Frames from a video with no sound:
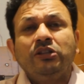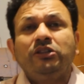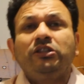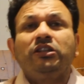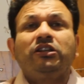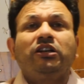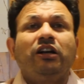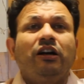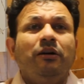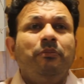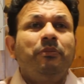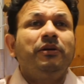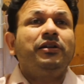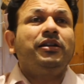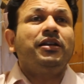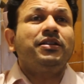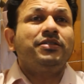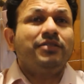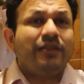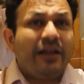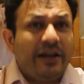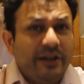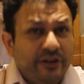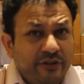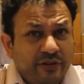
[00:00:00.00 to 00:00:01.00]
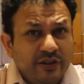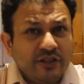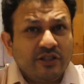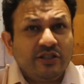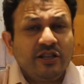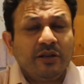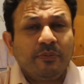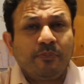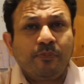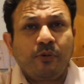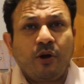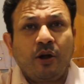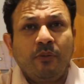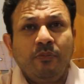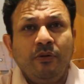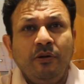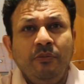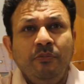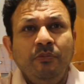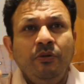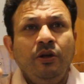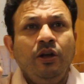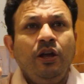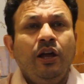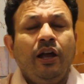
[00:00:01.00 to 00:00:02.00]
the government has addressed the
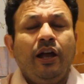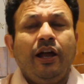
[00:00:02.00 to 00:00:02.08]
problem,